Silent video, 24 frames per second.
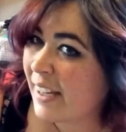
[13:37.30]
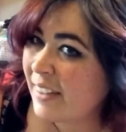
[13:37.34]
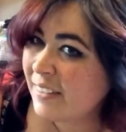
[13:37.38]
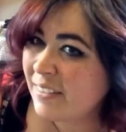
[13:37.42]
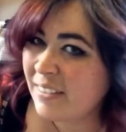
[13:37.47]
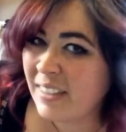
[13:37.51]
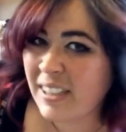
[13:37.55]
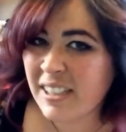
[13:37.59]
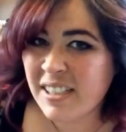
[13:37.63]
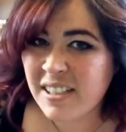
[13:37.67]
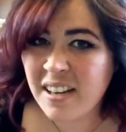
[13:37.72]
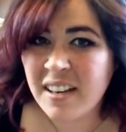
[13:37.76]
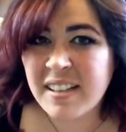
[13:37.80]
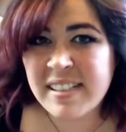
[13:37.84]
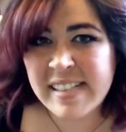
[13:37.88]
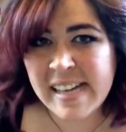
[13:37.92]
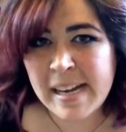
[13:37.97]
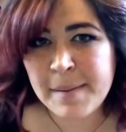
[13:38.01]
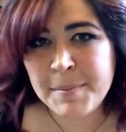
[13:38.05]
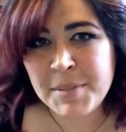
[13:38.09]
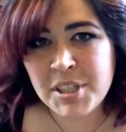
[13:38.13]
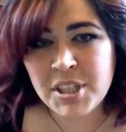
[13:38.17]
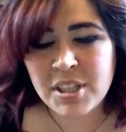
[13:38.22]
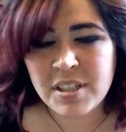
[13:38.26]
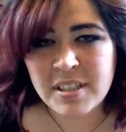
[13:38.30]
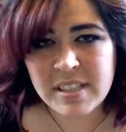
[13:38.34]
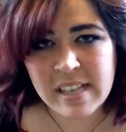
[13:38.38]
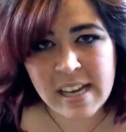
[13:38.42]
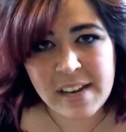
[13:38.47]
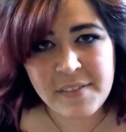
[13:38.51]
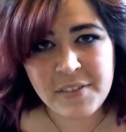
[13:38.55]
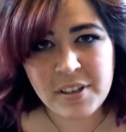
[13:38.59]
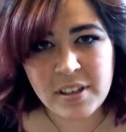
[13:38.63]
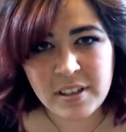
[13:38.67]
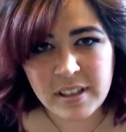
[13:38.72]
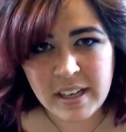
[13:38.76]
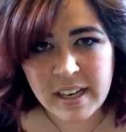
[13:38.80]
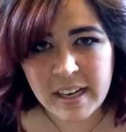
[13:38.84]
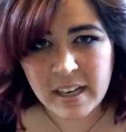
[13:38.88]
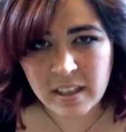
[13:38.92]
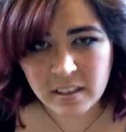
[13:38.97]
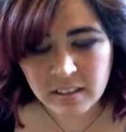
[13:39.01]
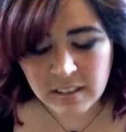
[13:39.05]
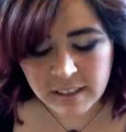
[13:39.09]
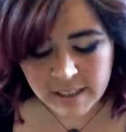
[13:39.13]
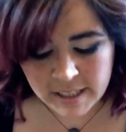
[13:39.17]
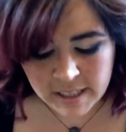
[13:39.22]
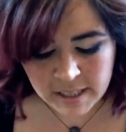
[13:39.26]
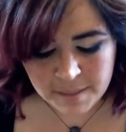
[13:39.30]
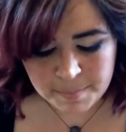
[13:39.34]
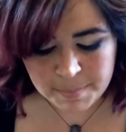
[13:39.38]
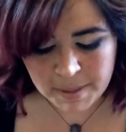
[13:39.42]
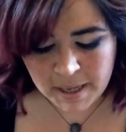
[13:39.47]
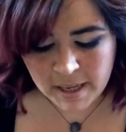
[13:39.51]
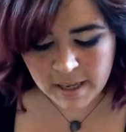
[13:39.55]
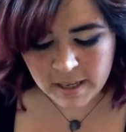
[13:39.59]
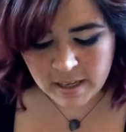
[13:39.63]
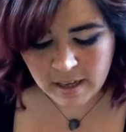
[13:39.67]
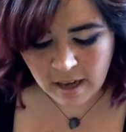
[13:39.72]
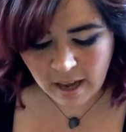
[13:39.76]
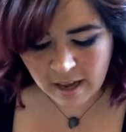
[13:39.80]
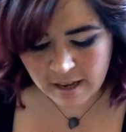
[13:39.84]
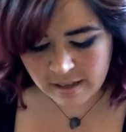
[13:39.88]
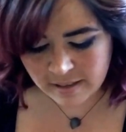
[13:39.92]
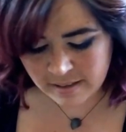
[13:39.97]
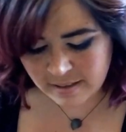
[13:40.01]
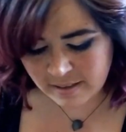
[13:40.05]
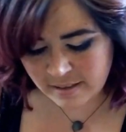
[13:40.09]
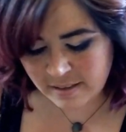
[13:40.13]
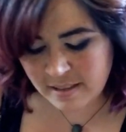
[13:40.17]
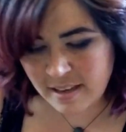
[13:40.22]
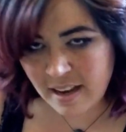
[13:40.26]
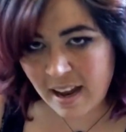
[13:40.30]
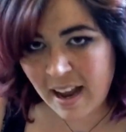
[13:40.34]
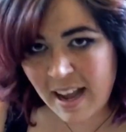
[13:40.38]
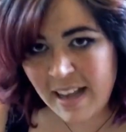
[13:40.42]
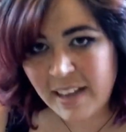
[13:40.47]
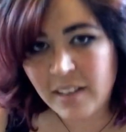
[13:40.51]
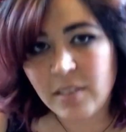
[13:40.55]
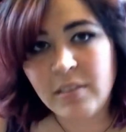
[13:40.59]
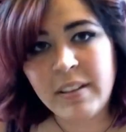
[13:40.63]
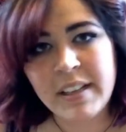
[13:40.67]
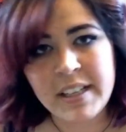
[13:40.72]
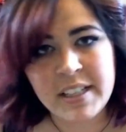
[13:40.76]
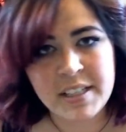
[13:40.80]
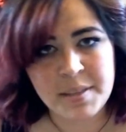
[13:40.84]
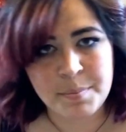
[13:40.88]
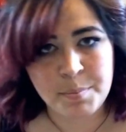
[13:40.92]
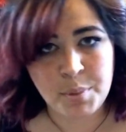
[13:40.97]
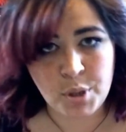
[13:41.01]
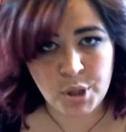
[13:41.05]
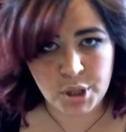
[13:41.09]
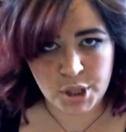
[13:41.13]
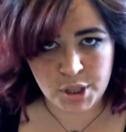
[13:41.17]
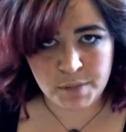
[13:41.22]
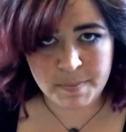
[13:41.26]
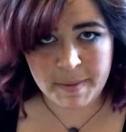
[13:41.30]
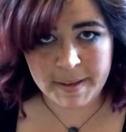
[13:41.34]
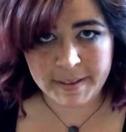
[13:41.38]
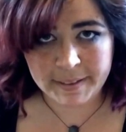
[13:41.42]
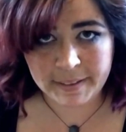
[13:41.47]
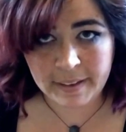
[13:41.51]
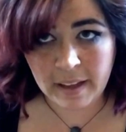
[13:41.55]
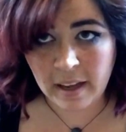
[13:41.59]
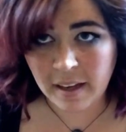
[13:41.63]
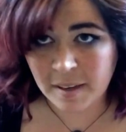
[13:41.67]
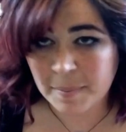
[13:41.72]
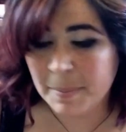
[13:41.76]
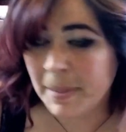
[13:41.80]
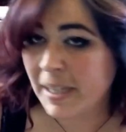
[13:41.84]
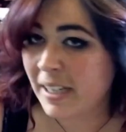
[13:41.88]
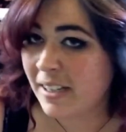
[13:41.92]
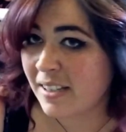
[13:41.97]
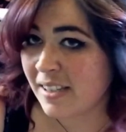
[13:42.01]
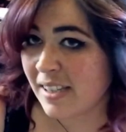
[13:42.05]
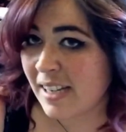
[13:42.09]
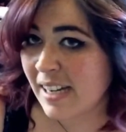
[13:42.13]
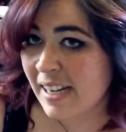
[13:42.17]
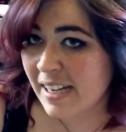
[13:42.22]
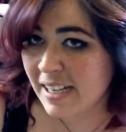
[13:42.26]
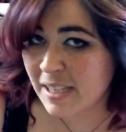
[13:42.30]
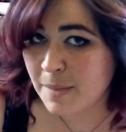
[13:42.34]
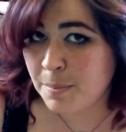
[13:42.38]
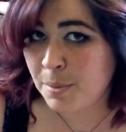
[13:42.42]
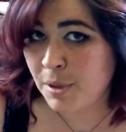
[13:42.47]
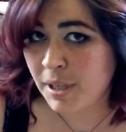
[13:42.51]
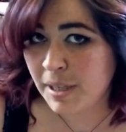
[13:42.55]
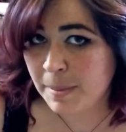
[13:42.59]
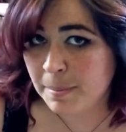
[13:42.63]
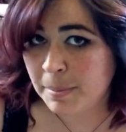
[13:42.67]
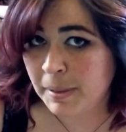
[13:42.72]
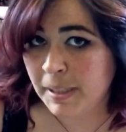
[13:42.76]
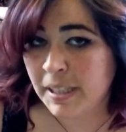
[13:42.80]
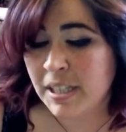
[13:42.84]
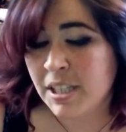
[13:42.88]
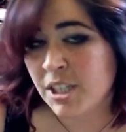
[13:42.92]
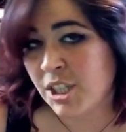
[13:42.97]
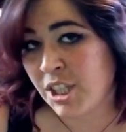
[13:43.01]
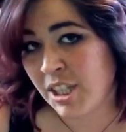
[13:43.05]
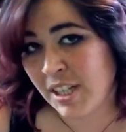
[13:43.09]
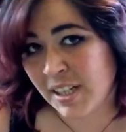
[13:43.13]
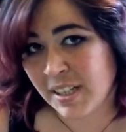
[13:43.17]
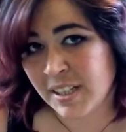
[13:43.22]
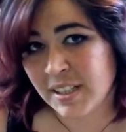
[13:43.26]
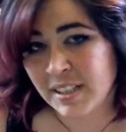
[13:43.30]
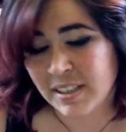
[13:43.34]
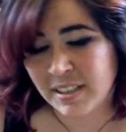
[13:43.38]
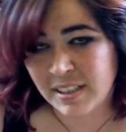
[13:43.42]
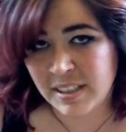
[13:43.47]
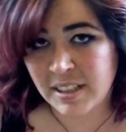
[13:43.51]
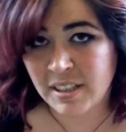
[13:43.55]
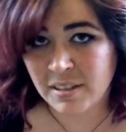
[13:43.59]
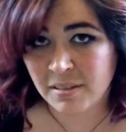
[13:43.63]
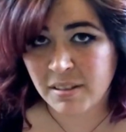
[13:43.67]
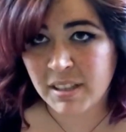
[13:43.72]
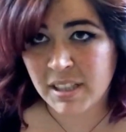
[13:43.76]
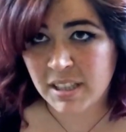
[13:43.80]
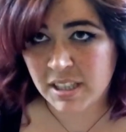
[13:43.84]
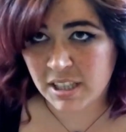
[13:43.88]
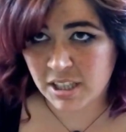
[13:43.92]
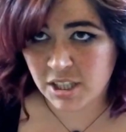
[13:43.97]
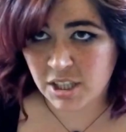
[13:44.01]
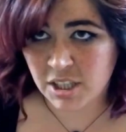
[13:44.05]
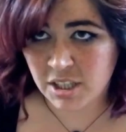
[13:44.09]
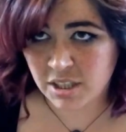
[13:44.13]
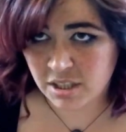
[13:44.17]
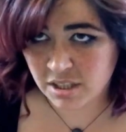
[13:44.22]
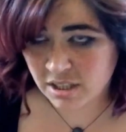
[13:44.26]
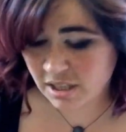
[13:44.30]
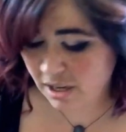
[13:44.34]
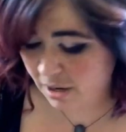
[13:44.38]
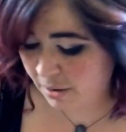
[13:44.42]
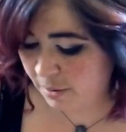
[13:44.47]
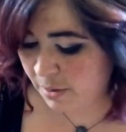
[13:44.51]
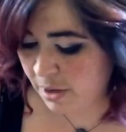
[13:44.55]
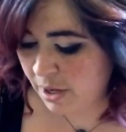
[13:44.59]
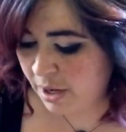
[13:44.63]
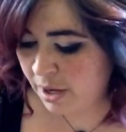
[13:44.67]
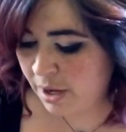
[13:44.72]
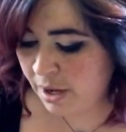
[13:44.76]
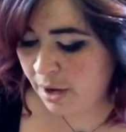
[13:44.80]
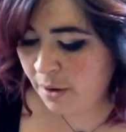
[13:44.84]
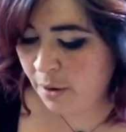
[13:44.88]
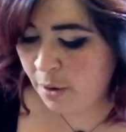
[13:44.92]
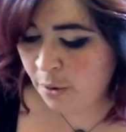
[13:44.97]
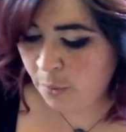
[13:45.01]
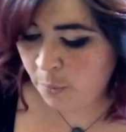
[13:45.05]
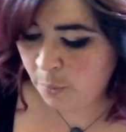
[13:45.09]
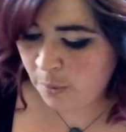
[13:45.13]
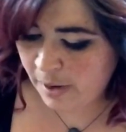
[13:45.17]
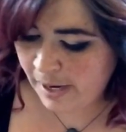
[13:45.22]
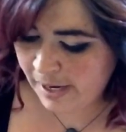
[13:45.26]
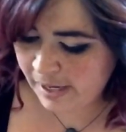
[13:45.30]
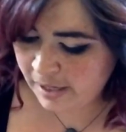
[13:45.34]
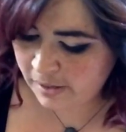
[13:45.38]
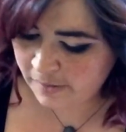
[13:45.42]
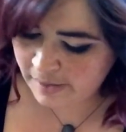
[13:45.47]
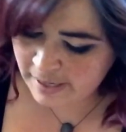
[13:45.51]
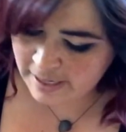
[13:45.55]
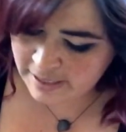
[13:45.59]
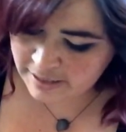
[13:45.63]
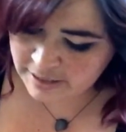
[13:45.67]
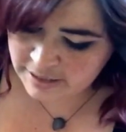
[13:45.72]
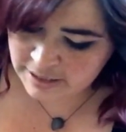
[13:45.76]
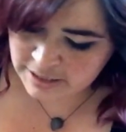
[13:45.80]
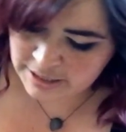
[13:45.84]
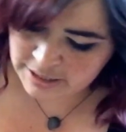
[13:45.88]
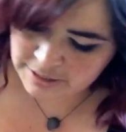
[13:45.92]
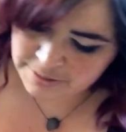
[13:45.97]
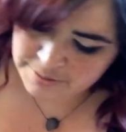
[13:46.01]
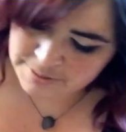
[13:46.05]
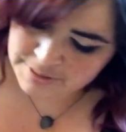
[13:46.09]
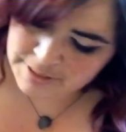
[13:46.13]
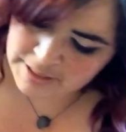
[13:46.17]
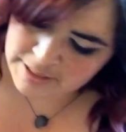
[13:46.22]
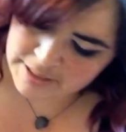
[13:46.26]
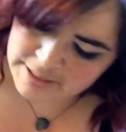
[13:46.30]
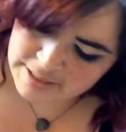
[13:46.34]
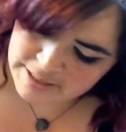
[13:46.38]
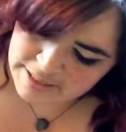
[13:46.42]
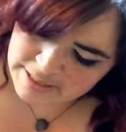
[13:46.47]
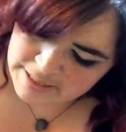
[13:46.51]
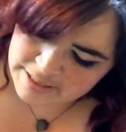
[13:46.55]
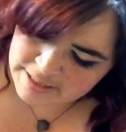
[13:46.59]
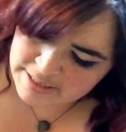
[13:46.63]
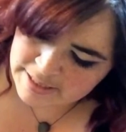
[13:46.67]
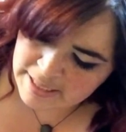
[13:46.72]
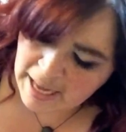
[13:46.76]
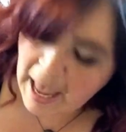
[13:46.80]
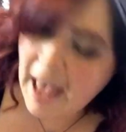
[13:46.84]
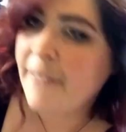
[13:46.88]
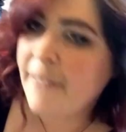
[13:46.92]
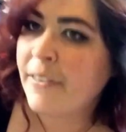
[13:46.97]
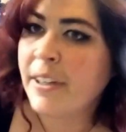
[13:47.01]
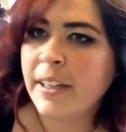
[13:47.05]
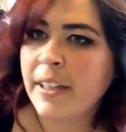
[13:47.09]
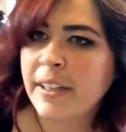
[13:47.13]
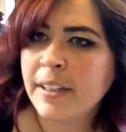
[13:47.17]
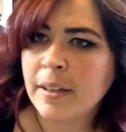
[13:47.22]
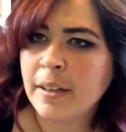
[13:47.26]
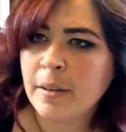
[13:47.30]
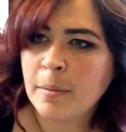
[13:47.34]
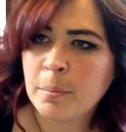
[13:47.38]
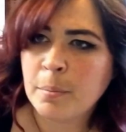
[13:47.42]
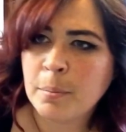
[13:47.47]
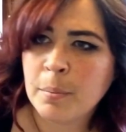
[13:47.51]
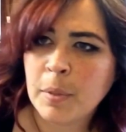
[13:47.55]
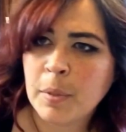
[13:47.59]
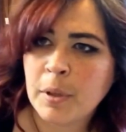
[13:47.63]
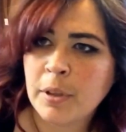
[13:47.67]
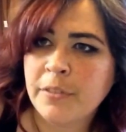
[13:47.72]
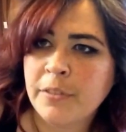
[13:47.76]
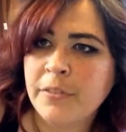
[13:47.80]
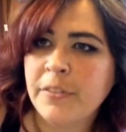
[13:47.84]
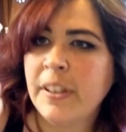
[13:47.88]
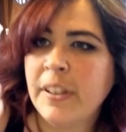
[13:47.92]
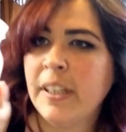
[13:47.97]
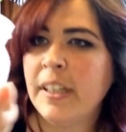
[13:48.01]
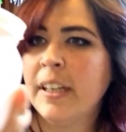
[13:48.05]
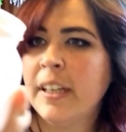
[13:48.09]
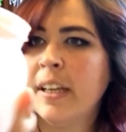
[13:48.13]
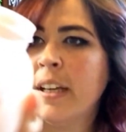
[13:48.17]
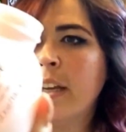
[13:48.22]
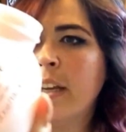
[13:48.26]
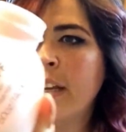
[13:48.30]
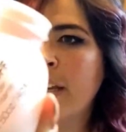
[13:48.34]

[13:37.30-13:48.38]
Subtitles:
it's not damaged because I have a good hair lady, but I don't like to push my luck because it is pretty bleached and conditioned. So what I go ahead and use is this Kevin Murphy